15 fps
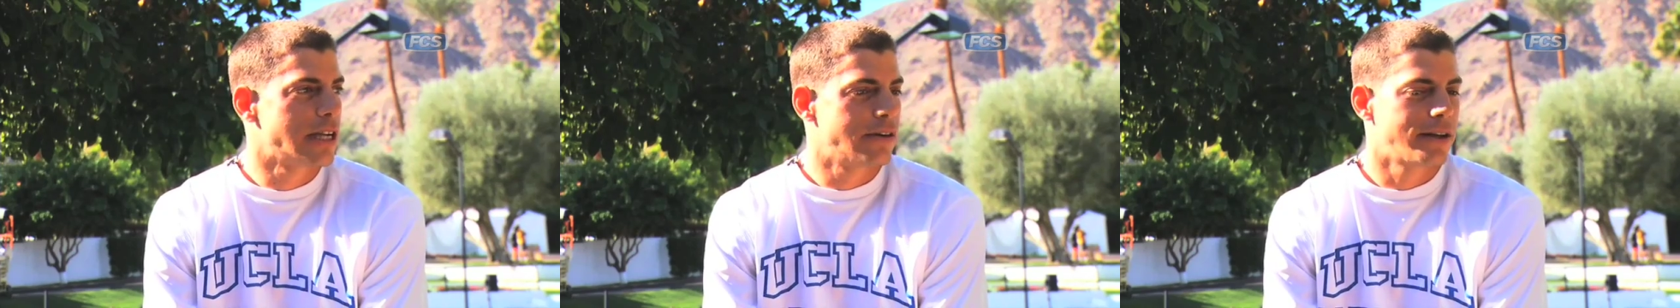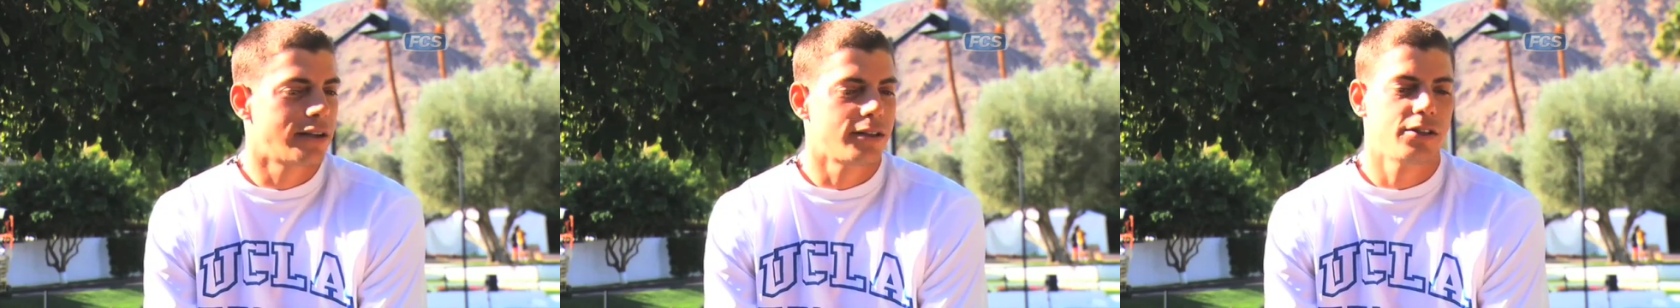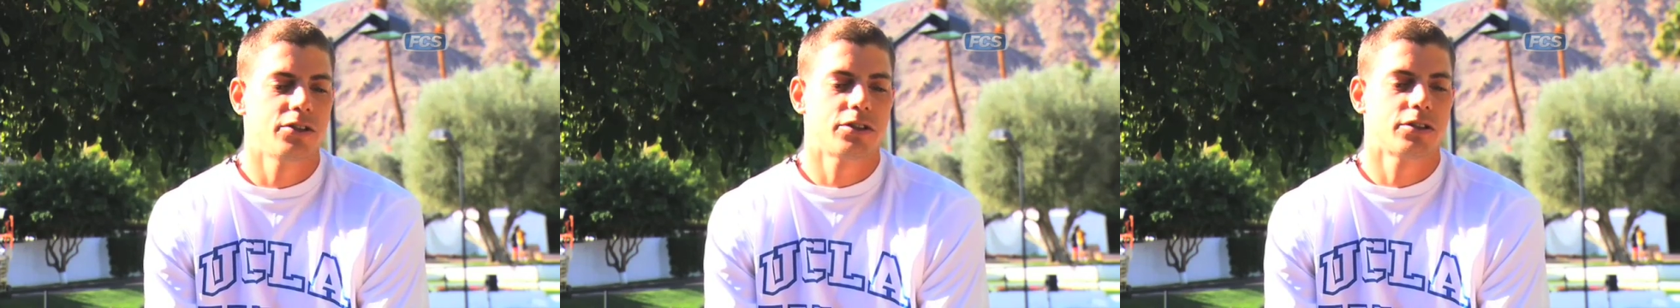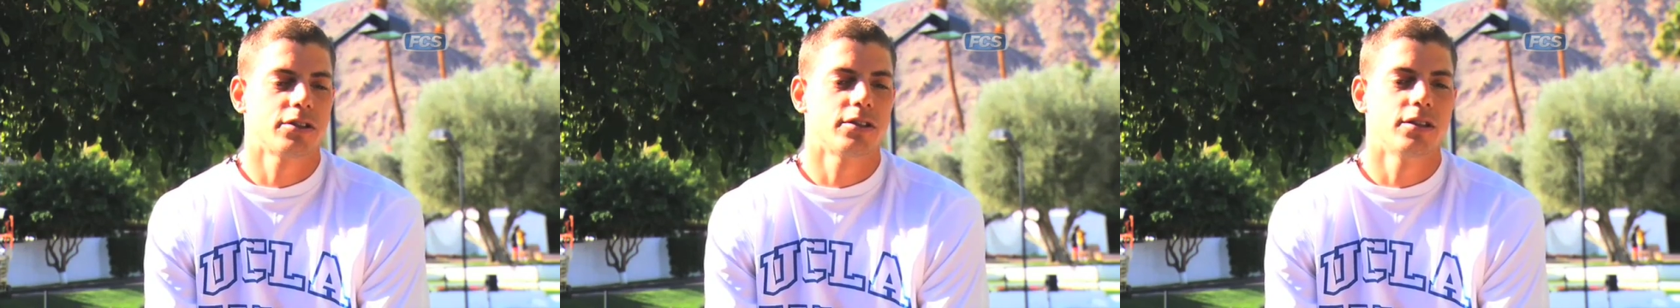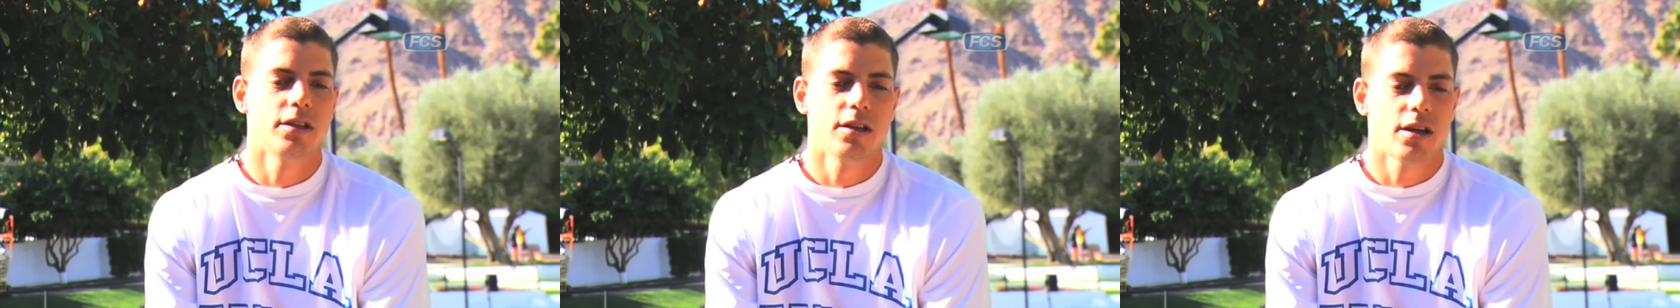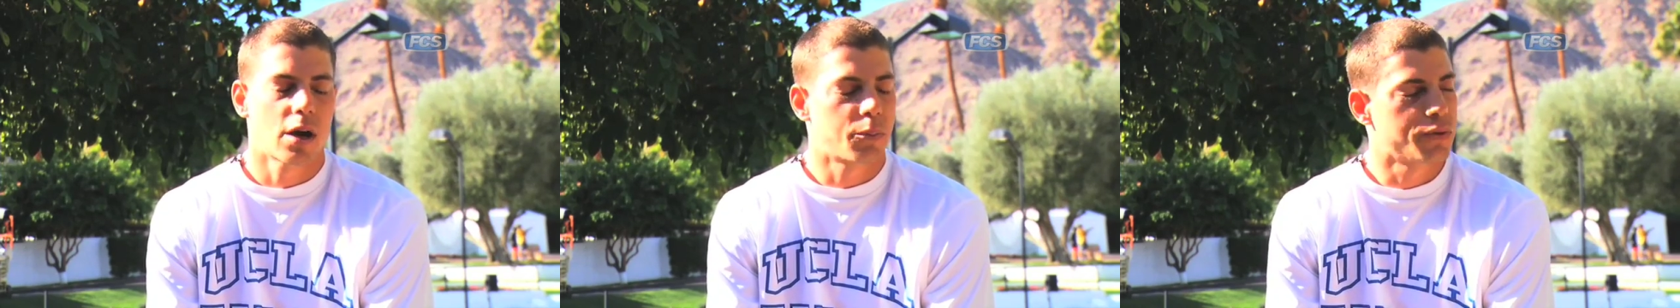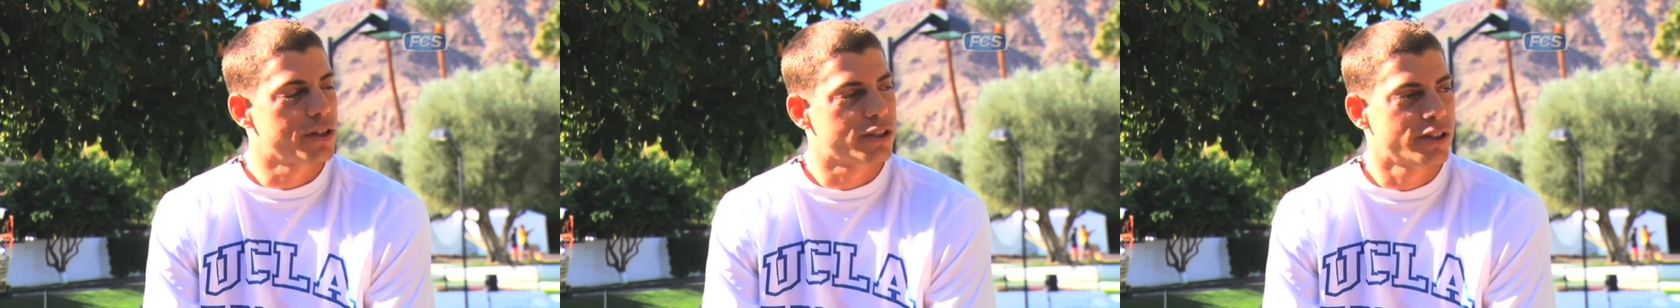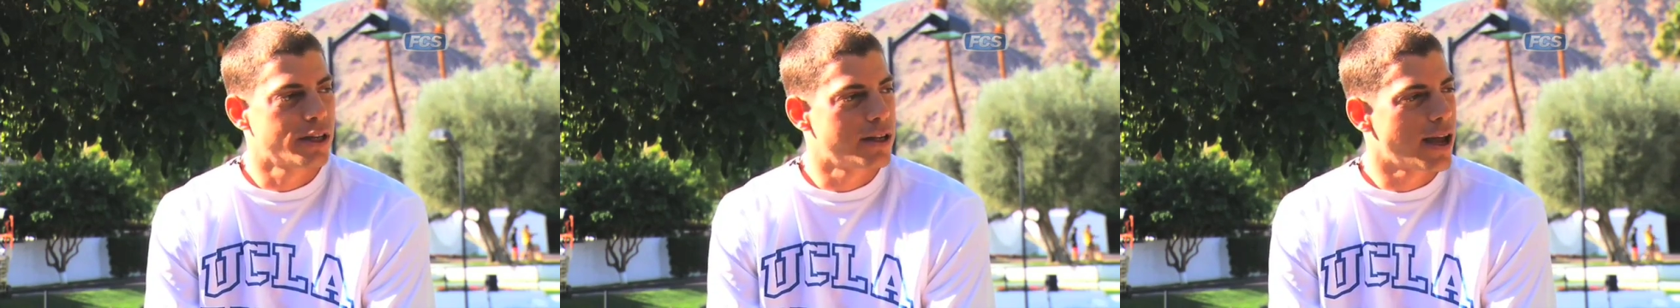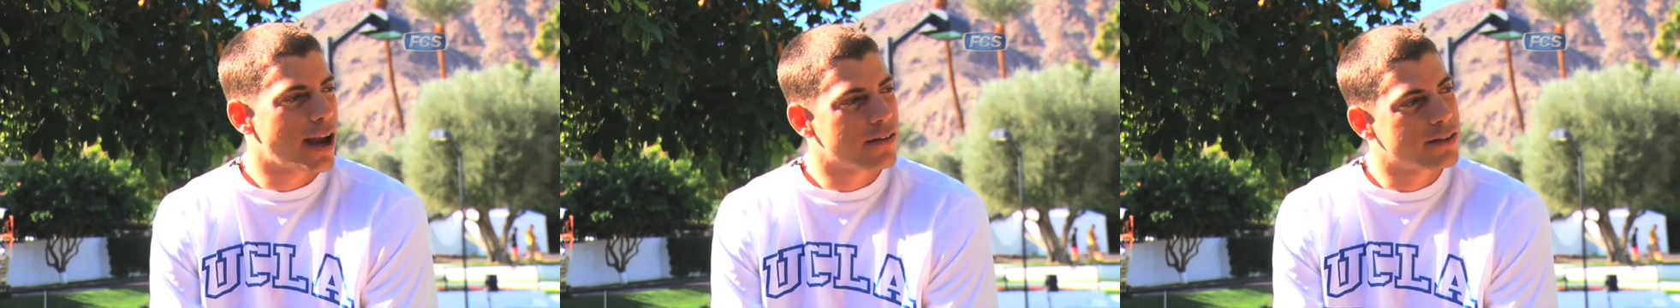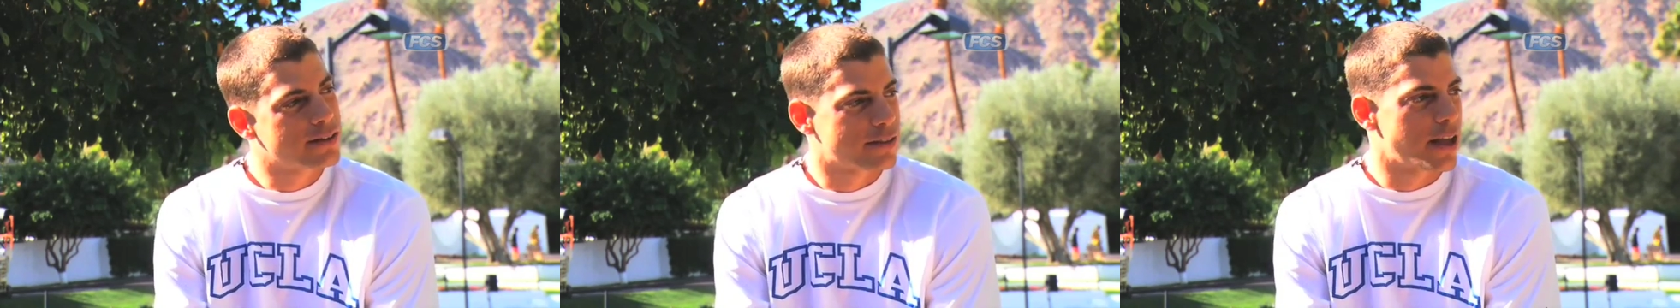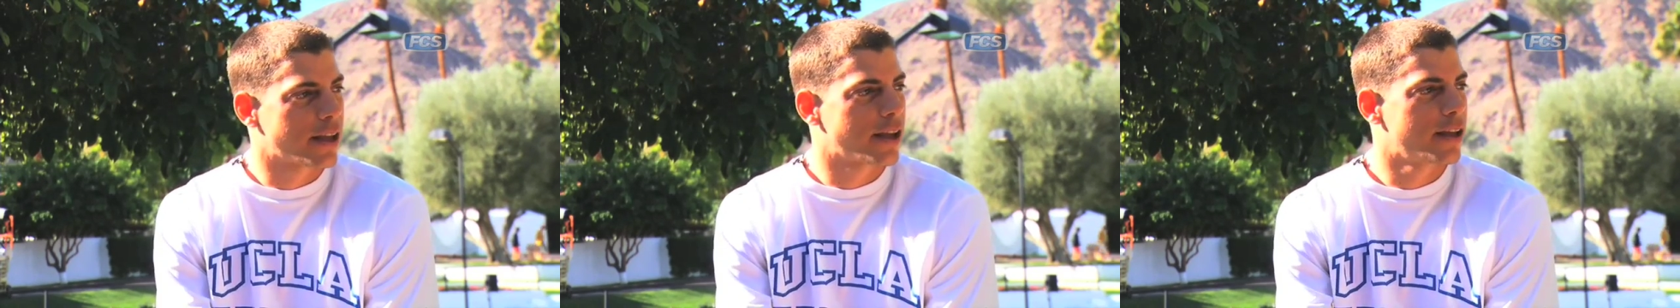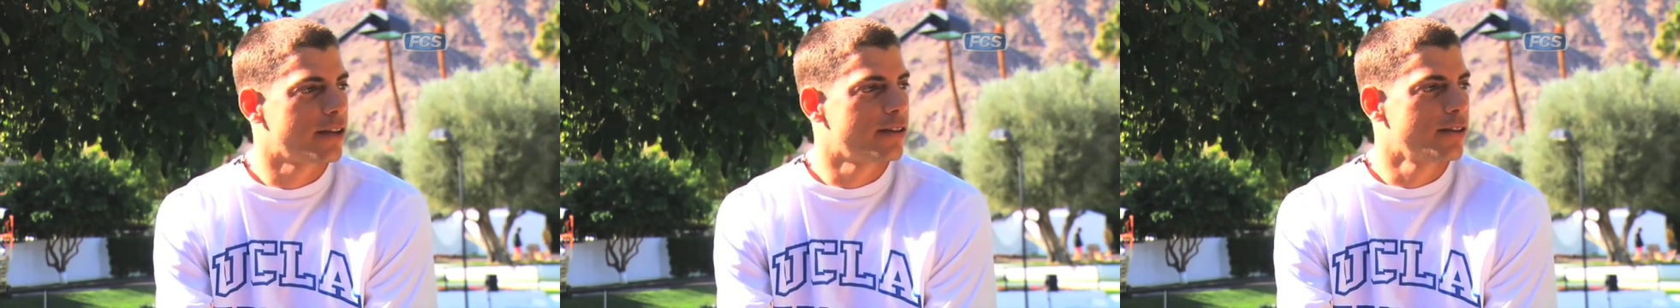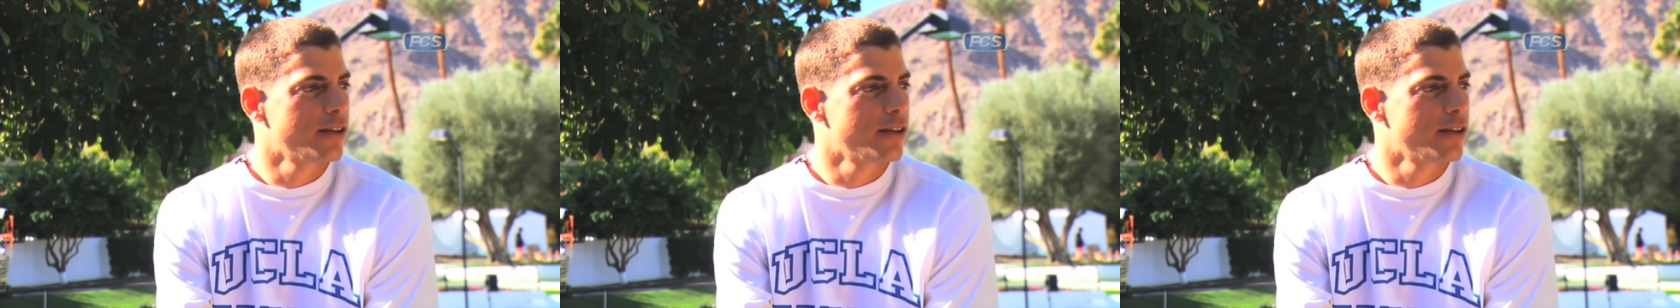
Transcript: and you should appreciate every second